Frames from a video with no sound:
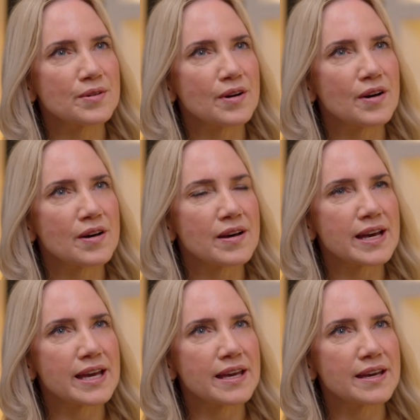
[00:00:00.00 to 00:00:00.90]

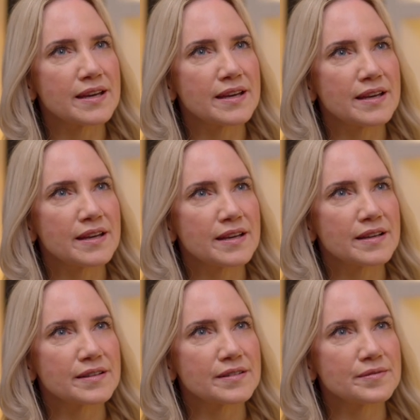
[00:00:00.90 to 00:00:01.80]
I
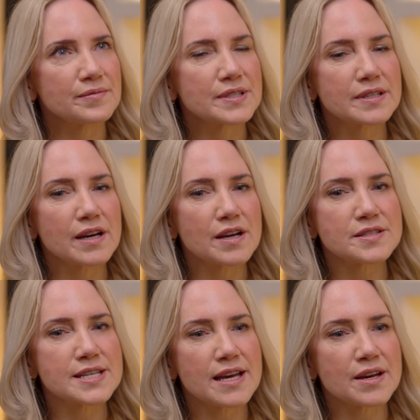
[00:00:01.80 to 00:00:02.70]
cut
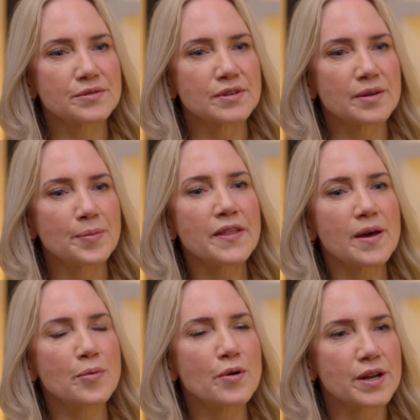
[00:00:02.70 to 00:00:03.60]
down. By
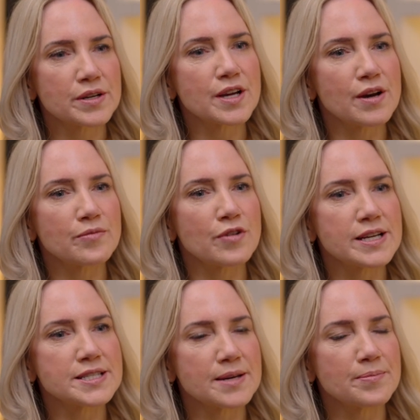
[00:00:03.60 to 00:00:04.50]
that point, I'd cut right
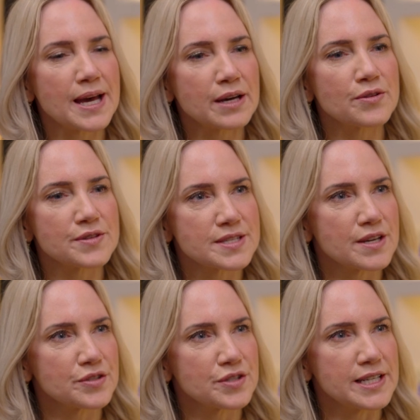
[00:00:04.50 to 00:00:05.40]
back on the
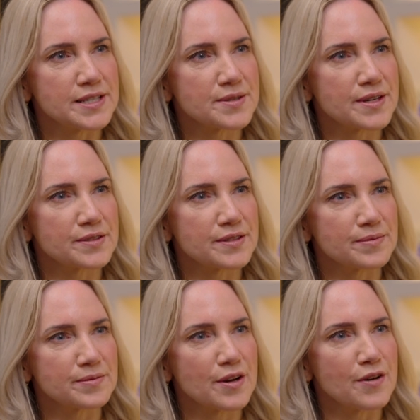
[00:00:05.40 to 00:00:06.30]
sertraline as well to
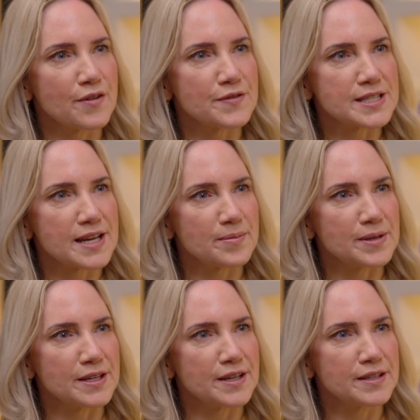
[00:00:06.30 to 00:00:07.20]
half a
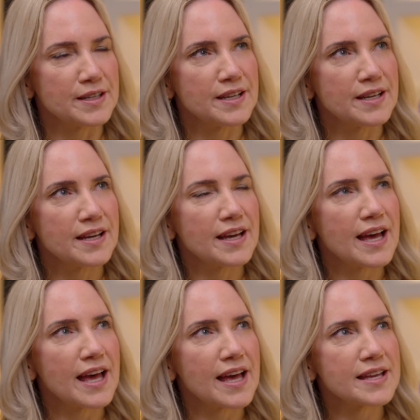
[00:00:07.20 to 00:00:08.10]
tablet.
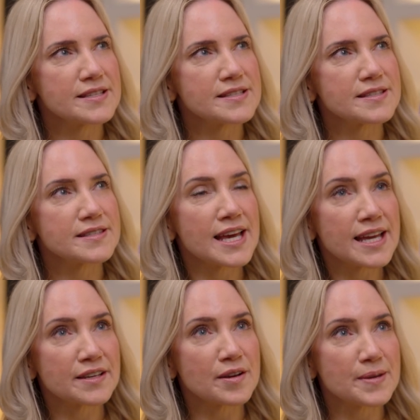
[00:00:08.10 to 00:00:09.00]
And
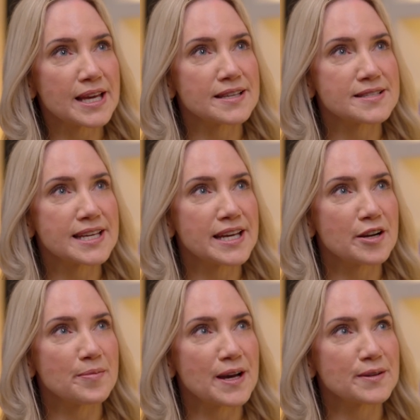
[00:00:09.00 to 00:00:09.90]
then I began to hear
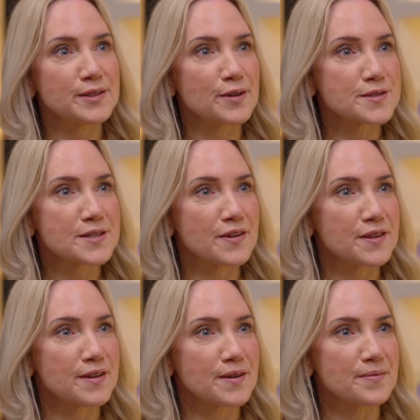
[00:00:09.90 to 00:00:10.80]
about lots of
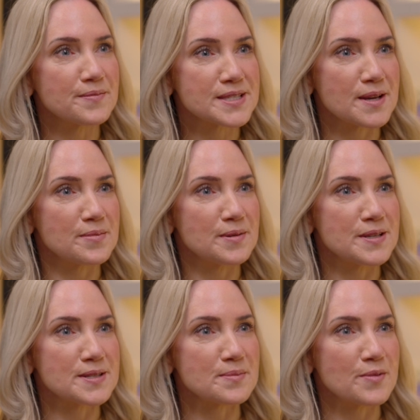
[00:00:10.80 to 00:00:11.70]
other
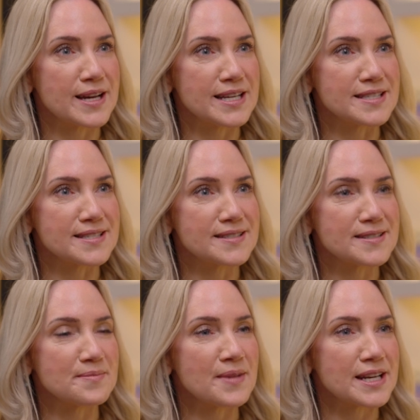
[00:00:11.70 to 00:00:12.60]
supplements and ways
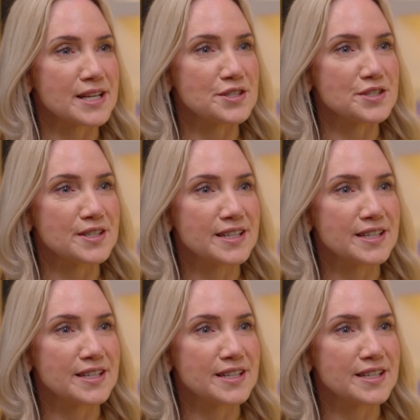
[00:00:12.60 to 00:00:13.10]
to manage